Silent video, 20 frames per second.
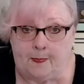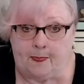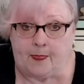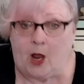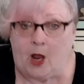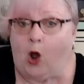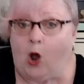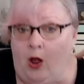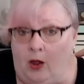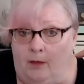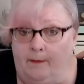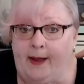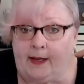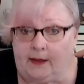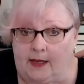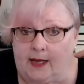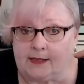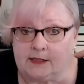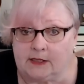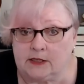All my
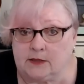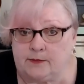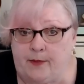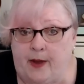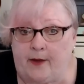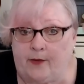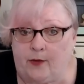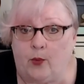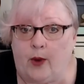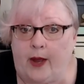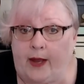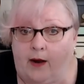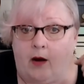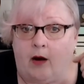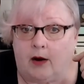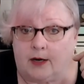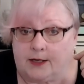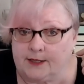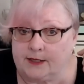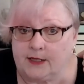glasses, by the way,
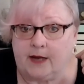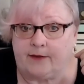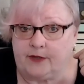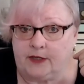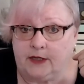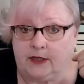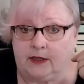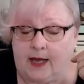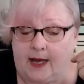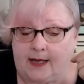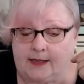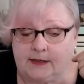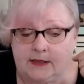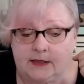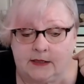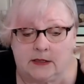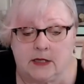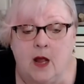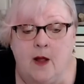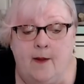are safety
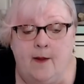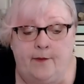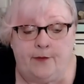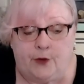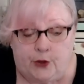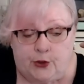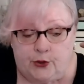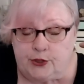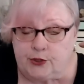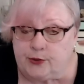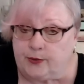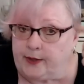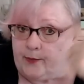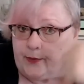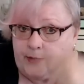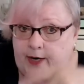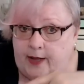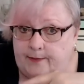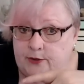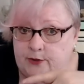glasses. Usually
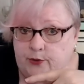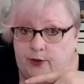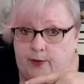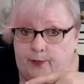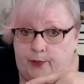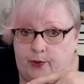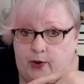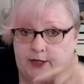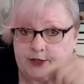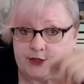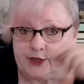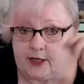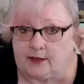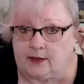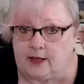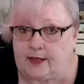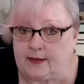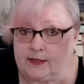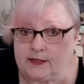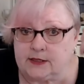when I'm doing a project
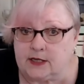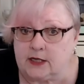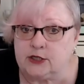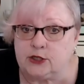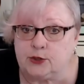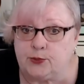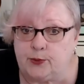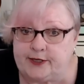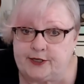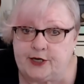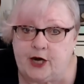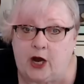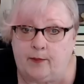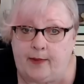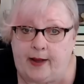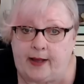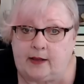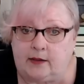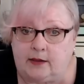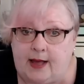like this, I switch out
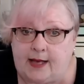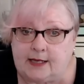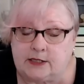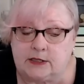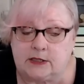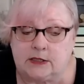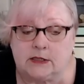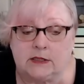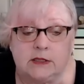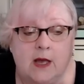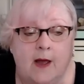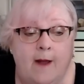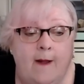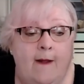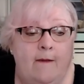my glasses.